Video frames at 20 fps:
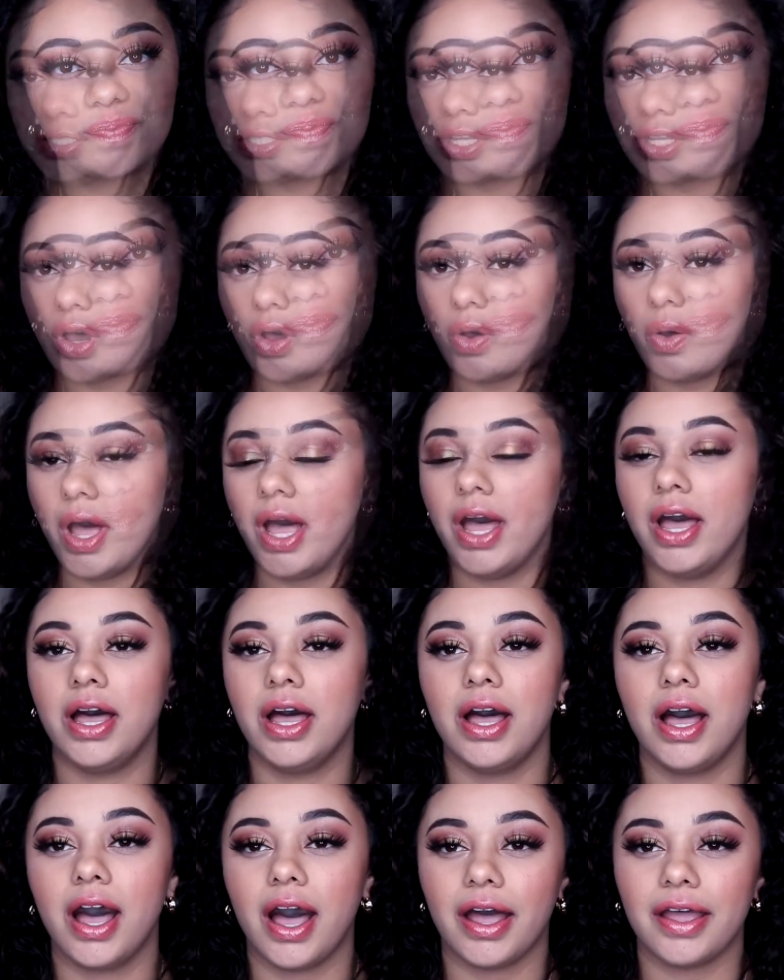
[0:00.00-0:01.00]
So
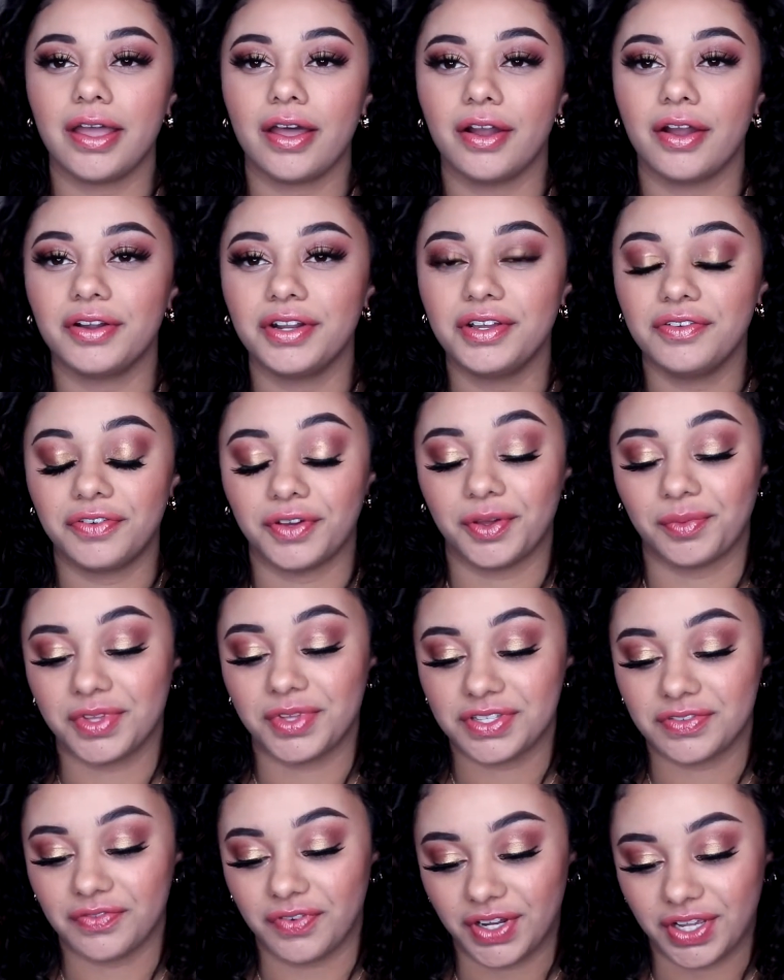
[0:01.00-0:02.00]
I already filmed
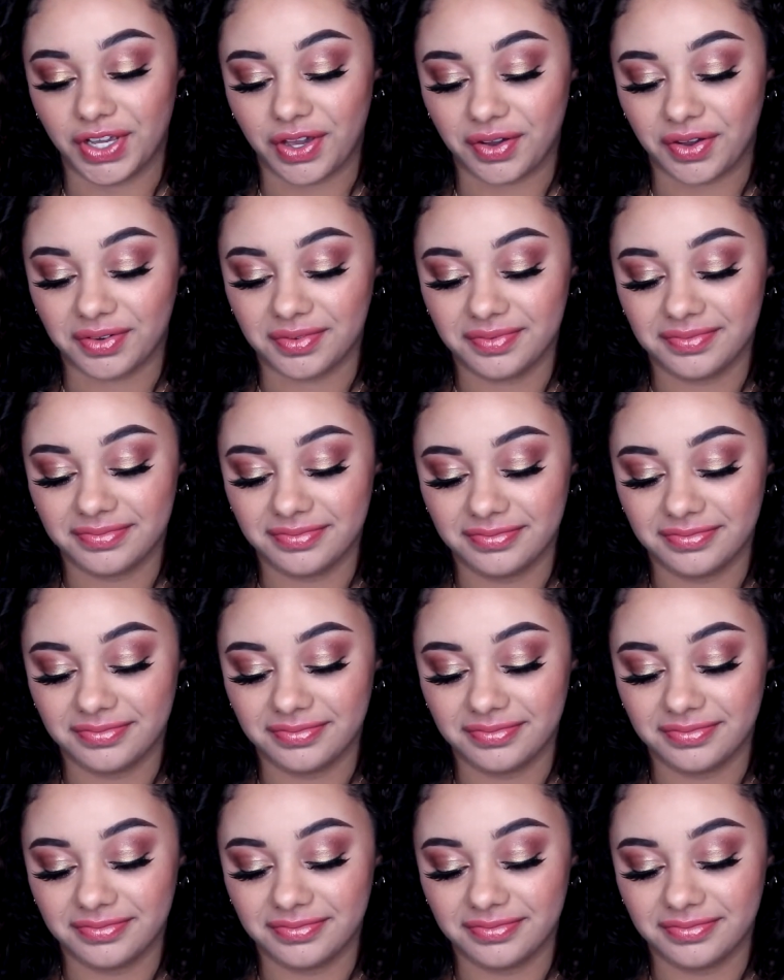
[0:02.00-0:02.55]
this video,